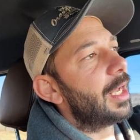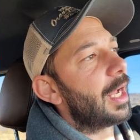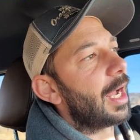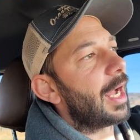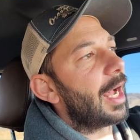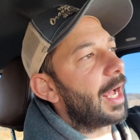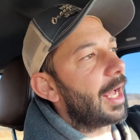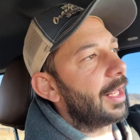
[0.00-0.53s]

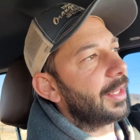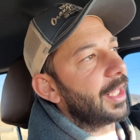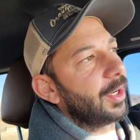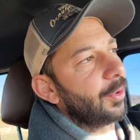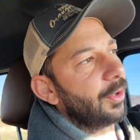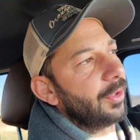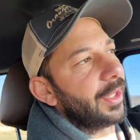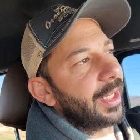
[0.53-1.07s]
Uh,
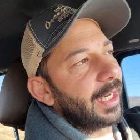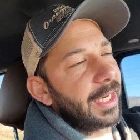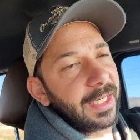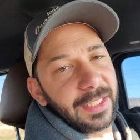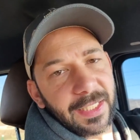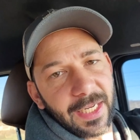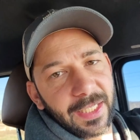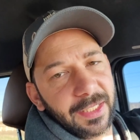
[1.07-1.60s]
that that
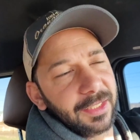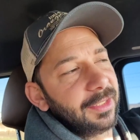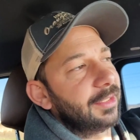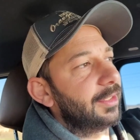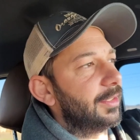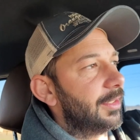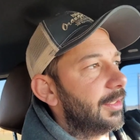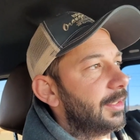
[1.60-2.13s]
88
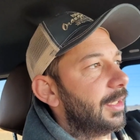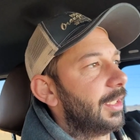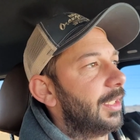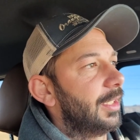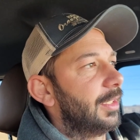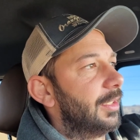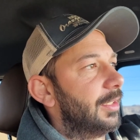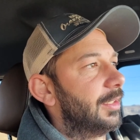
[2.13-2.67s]

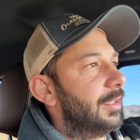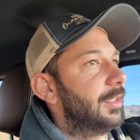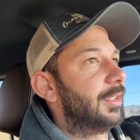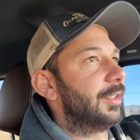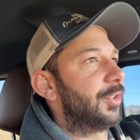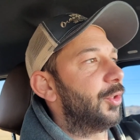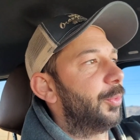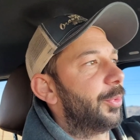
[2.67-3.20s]
uh,
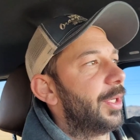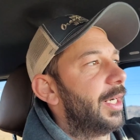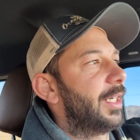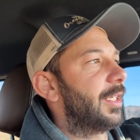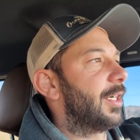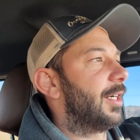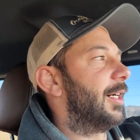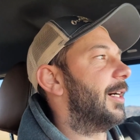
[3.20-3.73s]
Super
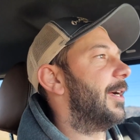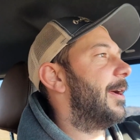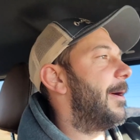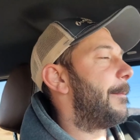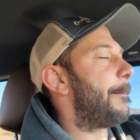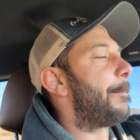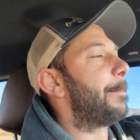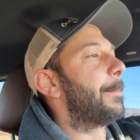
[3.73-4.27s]
car.
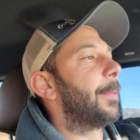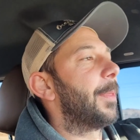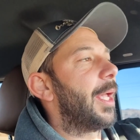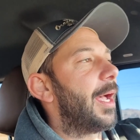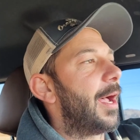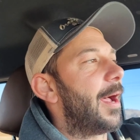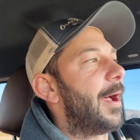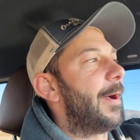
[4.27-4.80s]

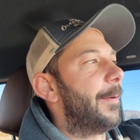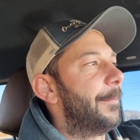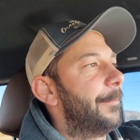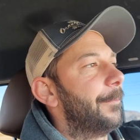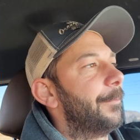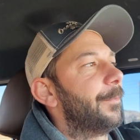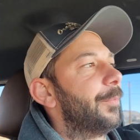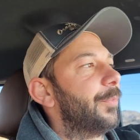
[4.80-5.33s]

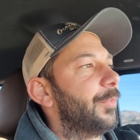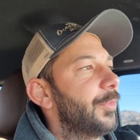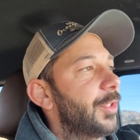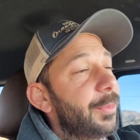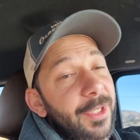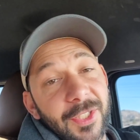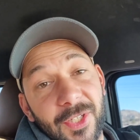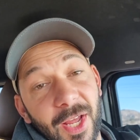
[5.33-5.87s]
Um,
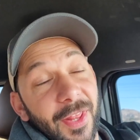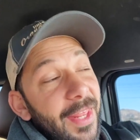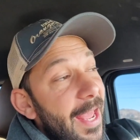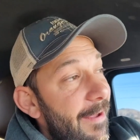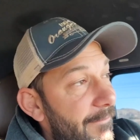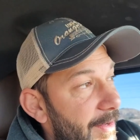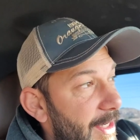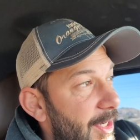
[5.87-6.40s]
somebody saw
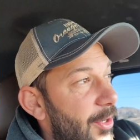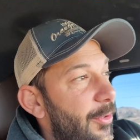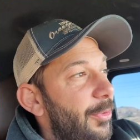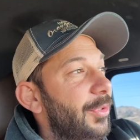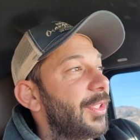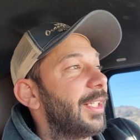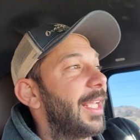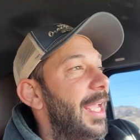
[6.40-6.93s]
that video and
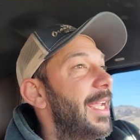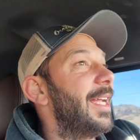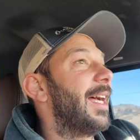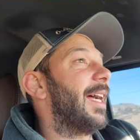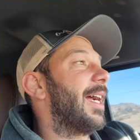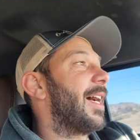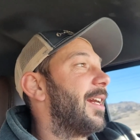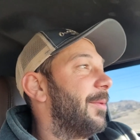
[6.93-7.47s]
was like, "Hey,
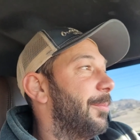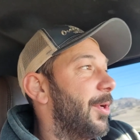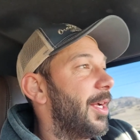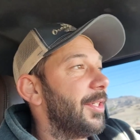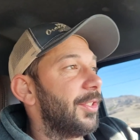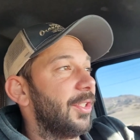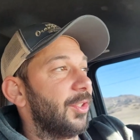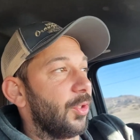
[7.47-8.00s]
I got a
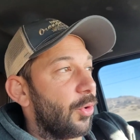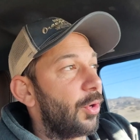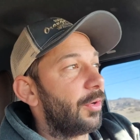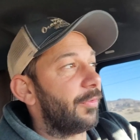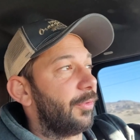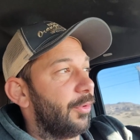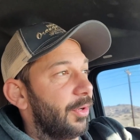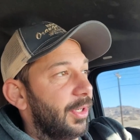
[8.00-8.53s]
bronze door
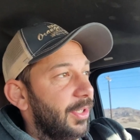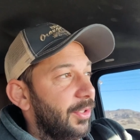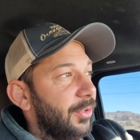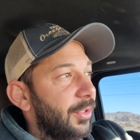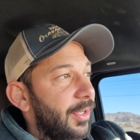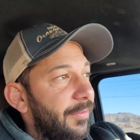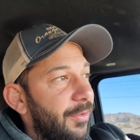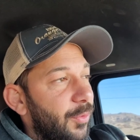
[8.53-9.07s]
for
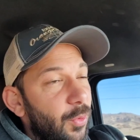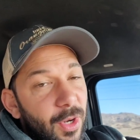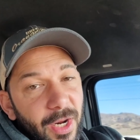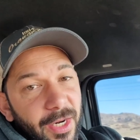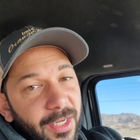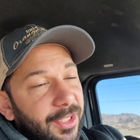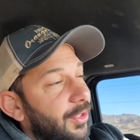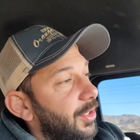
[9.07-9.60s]
you. If you
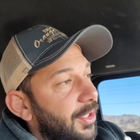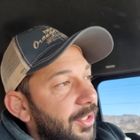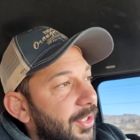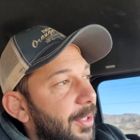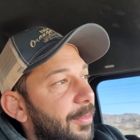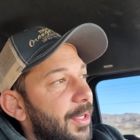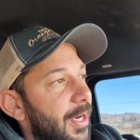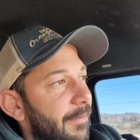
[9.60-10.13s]
want it, you can just
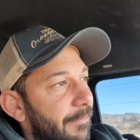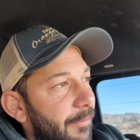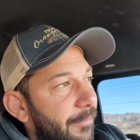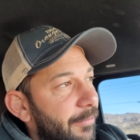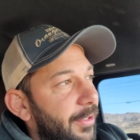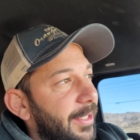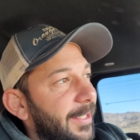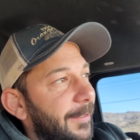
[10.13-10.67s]
come get it for
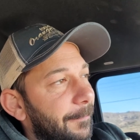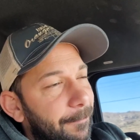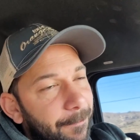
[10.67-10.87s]
free."